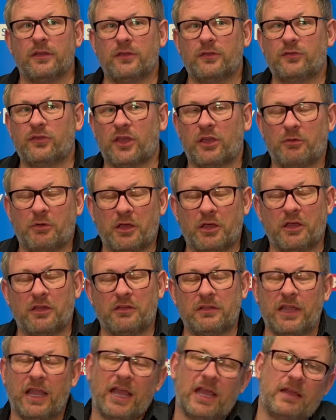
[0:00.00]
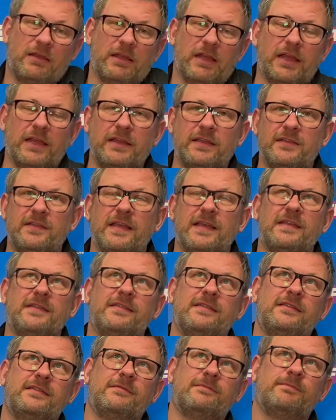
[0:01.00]
So,
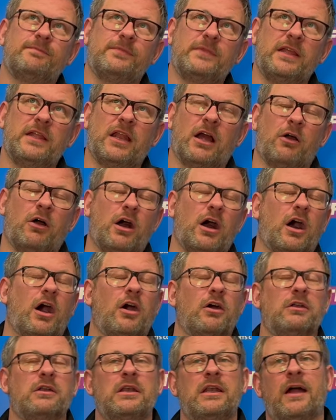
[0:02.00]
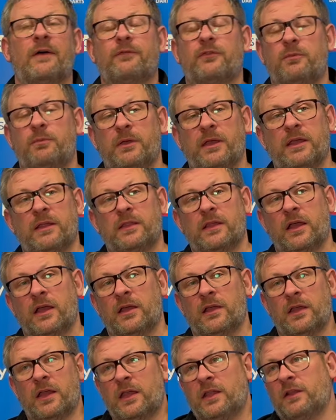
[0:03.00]
it's you know, I'd love to be in
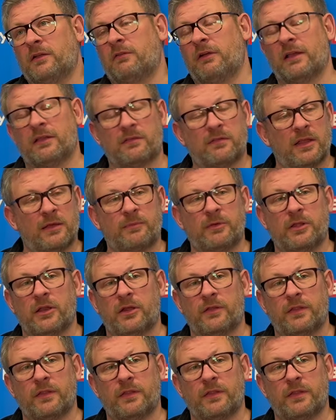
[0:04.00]
the Grand Slam, you know.